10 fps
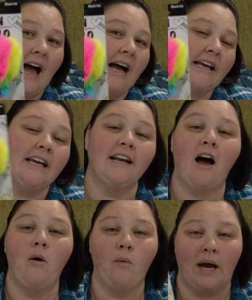I
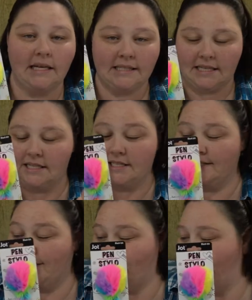cannot wait
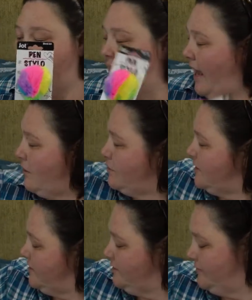to try it
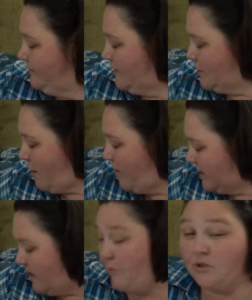out. So I
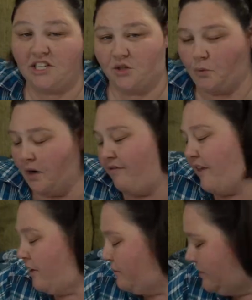picked up just one of
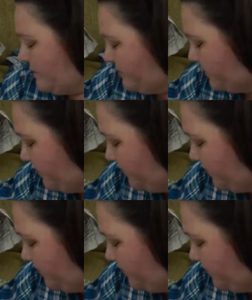those.